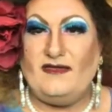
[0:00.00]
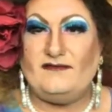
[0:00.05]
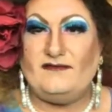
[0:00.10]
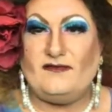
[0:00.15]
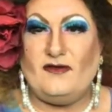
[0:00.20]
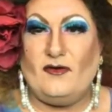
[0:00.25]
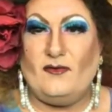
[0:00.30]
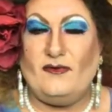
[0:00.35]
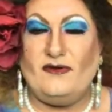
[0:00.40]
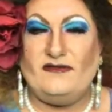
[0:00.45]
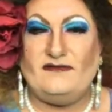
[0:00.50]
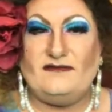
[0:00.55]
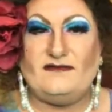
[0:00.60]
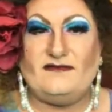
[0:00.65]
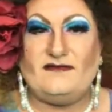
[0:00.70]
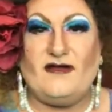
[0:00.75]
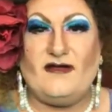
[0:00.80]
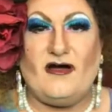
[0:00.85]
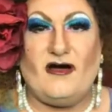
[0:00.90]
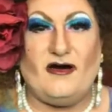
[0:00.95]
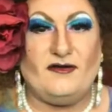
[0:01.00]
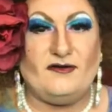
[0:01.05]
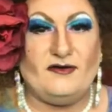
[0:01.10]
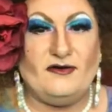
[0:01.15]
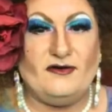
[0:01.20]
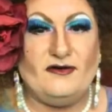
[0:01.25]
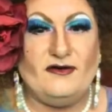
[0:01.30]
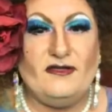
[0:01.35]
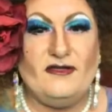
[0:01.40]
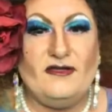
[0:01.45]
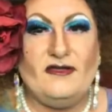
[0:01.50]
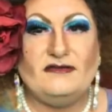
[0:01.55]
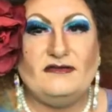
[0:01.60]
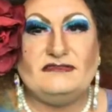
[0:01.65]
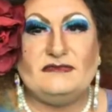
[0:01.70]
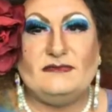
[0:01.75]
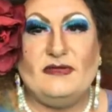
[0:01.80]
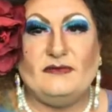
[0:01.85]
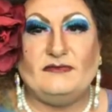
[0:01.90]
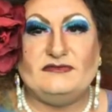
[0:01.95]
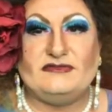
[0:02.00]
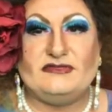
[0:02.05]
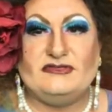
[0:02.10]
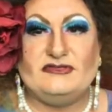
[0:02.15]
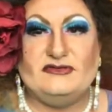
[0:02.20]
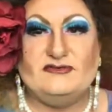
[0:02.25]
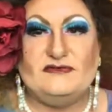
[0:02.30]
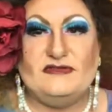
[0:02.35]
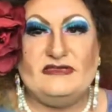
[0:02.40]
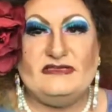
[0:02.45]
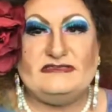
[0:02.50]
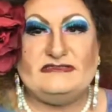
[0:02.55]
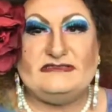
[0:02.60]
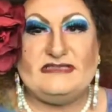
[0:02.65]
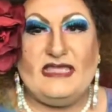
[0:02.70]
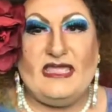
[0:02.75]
As always, it's an honor to be able to do this